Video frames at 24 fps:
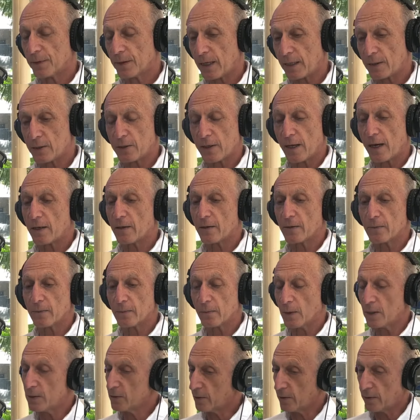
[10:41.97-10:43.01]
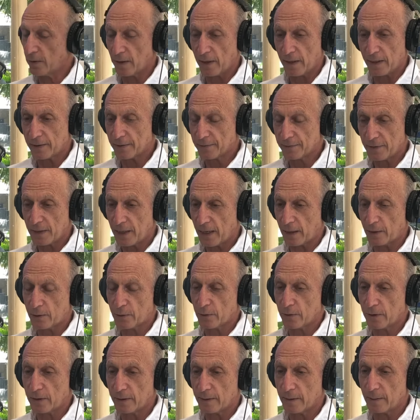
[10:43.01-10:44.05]
That shadow wasn't there.
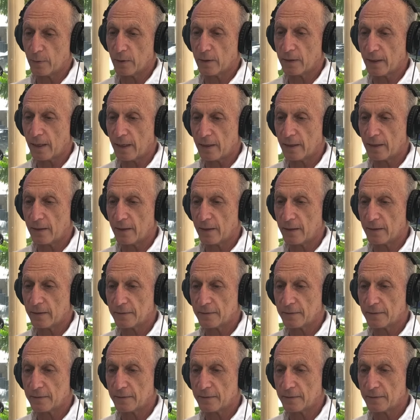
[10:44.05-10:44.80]
Actually, I put that in there.